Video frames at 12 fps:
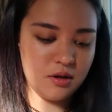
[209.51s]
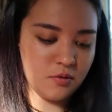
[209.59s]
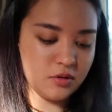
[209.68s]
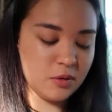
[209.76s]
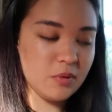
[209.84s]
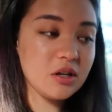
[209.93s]

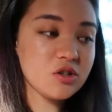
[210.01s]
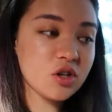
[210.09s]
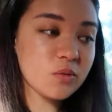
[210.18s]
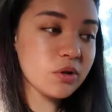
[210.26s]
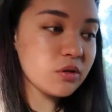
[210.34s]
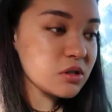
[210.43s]
When they make
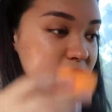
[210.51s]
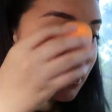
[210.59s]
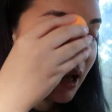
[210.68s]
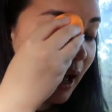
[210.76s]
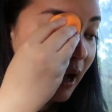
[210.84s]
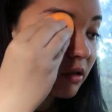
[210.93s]
tributes to
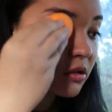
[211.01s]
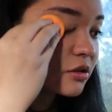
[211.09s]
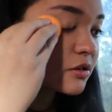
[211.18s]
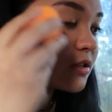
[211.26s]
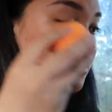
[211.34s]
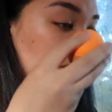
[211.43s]

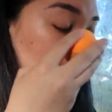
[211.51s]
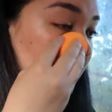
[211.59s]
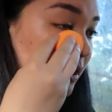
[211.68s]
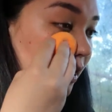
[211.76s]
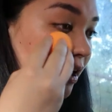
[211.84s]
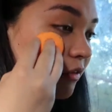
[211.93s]
actors
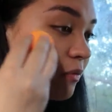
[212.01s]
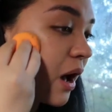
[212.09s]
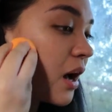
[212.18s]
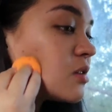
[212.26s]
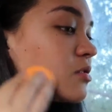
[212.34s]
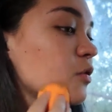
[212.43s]
that have
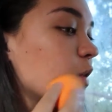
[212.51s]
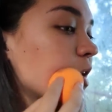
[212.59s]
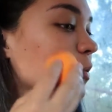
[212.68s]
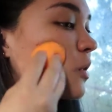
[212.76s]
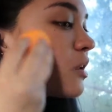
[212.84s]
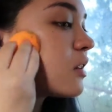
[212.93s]
passed away
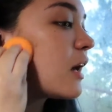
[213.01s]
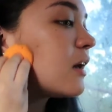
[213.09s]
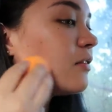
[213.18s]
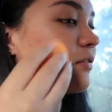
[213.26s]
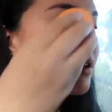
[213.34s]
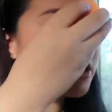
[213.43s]
in real
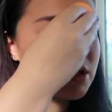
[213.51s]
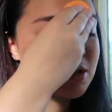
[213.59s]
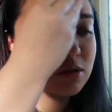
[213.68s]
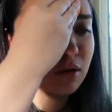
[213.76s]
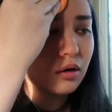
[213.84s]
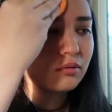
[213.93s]
life, it
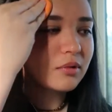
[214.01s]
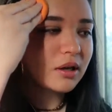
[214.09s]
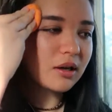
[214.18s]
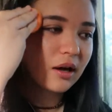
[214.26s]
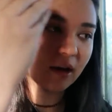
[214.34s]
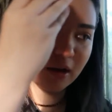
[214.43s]
just, oh my
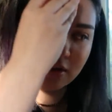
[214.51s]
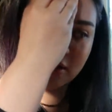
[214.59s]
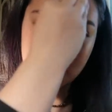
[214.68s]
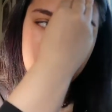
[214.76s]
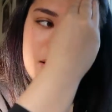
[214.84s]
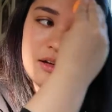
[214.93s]
God,
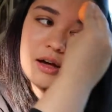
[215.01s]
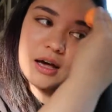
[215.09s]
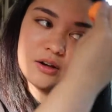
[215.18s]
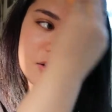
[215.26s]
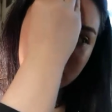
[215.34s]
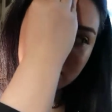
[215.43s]
I
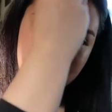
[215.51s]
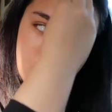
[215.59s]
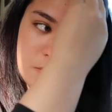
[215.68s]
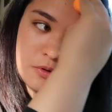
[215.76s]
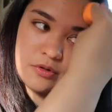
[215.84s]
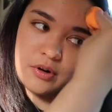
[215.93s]
couldn't
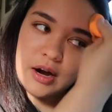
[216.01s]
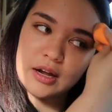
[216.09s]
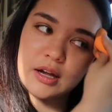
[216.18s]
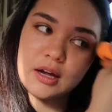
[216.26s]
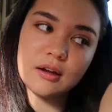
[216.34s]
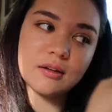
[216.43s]
stop
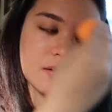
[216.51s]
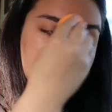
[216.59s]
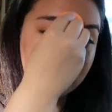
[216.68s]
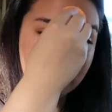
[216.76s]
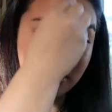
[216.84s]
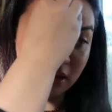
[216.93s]
crying.
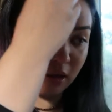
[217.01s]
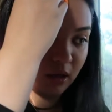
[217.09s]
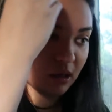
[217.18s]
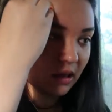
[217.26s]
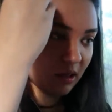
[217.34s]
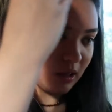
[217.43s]

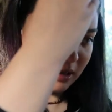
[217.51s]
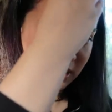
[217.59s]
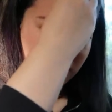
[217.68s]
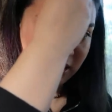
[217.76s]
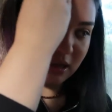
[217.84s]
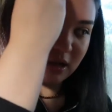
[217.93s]

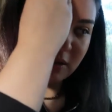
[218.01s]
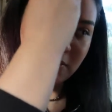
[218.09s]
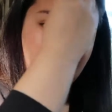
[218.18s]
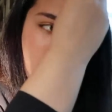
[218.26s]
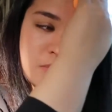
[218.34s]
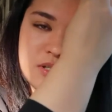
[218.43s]
And then
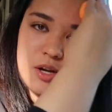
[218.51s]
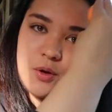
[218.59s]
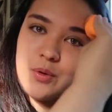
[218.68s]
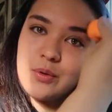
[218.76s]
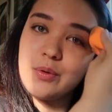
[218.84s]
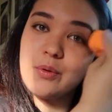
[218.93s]
my mom was like,
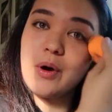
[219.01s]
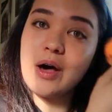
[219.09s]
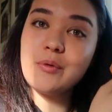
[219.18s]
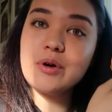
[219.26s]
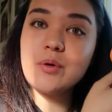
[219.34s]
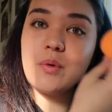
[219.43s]
ooh, I
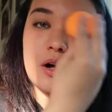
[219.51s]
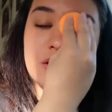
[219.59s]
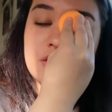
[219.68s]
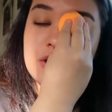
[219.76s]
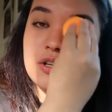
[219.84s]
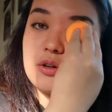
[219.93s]
want to
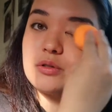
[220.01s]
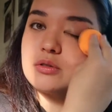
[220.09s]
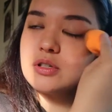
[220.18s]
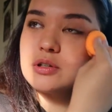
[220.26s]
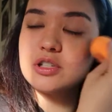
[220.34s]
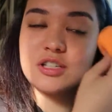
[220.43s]
watch too.
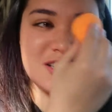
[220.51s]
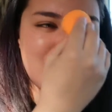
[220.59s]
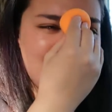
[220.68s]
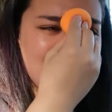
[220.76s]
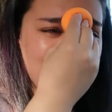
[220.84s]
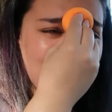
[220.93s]
So she
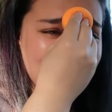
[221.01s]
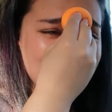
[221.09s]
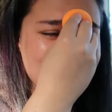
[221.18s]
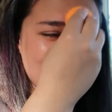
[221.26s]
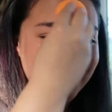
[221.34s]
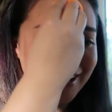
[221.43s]
started
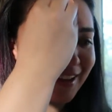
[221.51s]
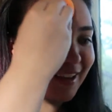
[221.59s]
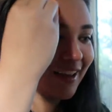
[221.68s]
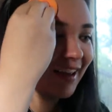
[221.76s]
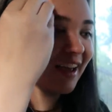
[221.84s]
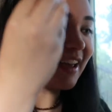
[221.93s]
watching.
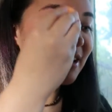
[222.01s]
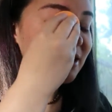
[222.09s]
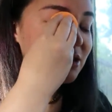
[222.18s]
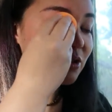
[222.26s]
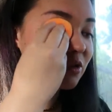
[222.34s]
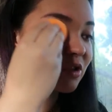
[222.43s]
And then
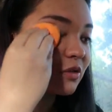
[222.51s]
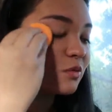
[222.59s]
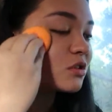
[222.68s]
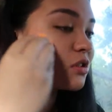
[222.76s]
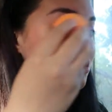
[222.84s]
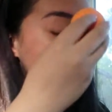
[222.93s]
so she
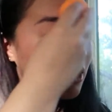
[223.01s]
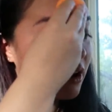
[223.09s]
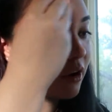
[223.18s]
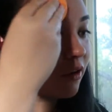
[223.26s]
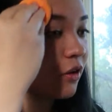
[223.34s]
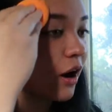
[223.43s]

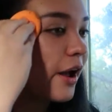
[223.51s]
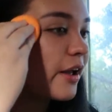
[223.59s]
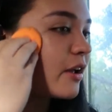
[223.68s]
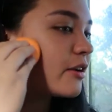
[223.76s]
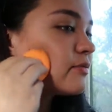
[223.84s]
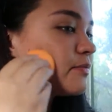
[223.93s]
started
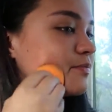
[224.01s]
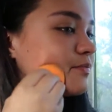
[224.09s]
crying.